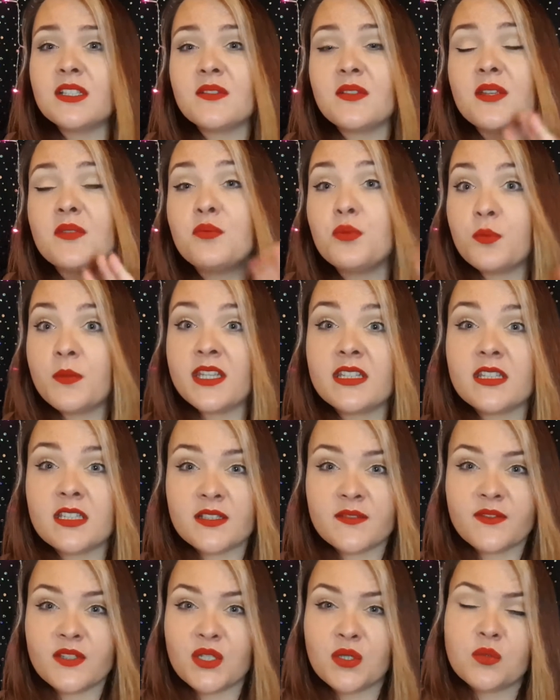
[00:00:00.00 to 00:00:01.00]
It would
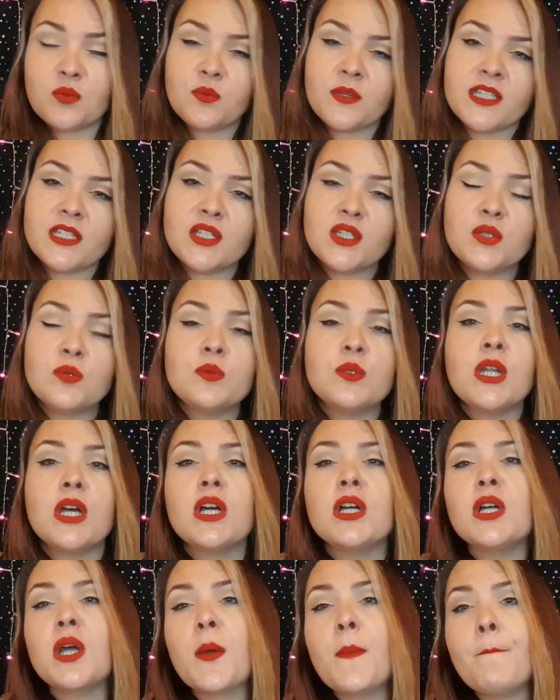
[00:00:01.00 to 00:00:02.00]
this video way too
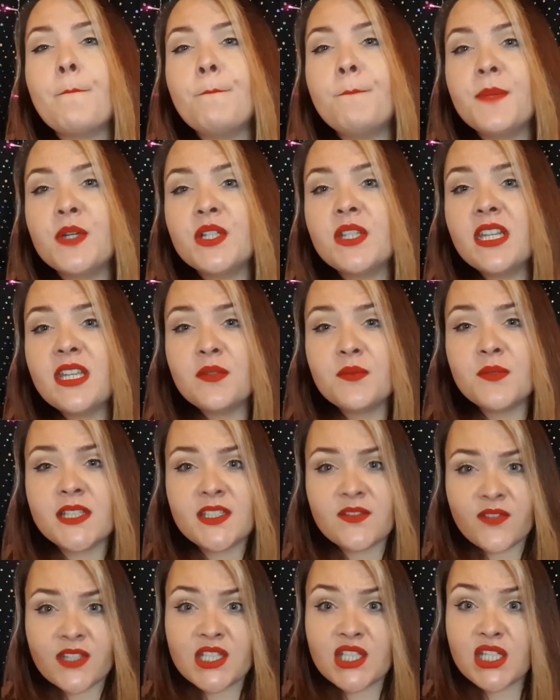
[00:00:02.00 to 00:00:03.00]
long, but it was
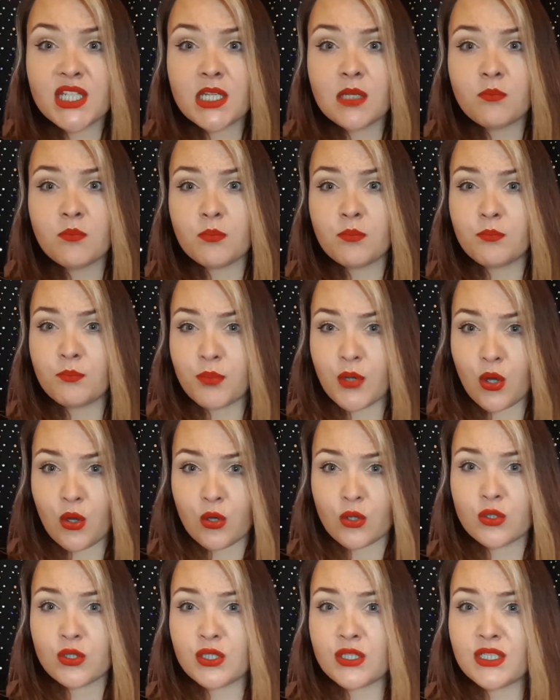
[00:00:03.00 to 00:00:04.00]
eventually
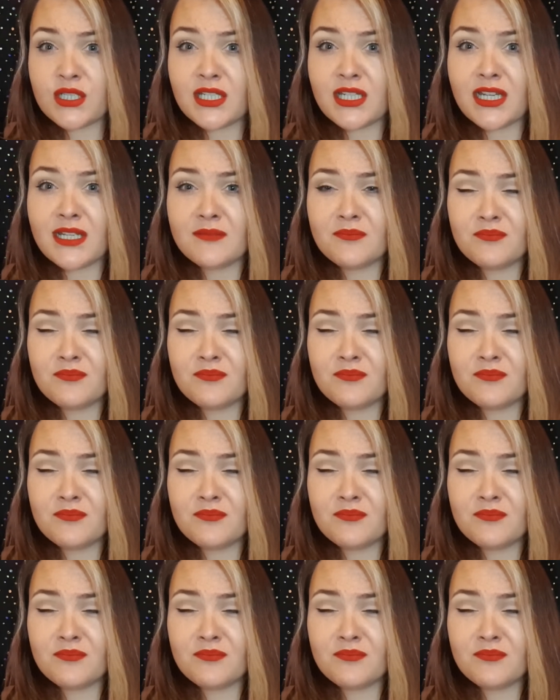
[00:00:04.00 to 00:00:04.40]
bought